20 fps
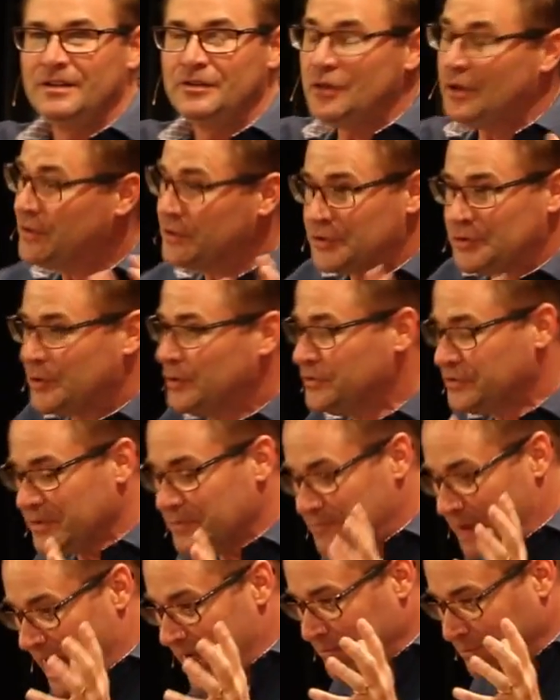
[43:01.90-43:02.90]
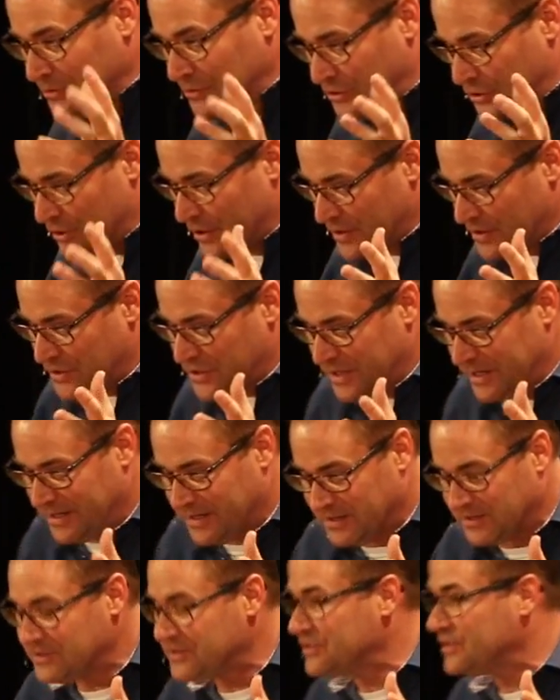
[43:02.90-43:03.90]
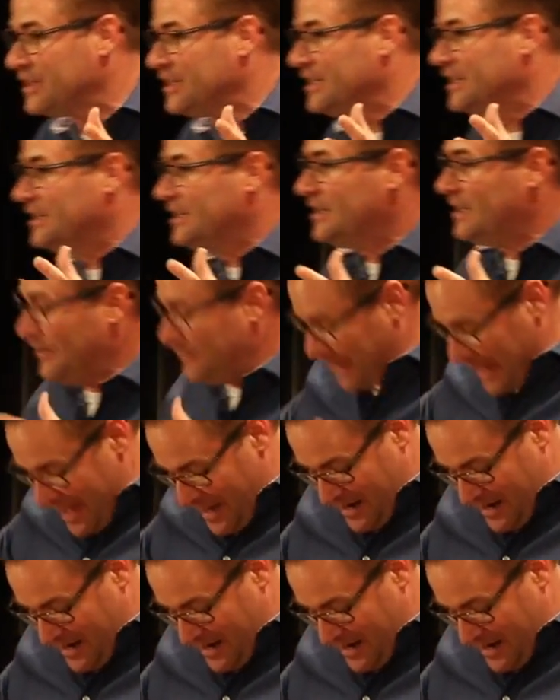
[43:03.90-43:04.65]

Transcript: No, the Jerusalem Bible Church is, if they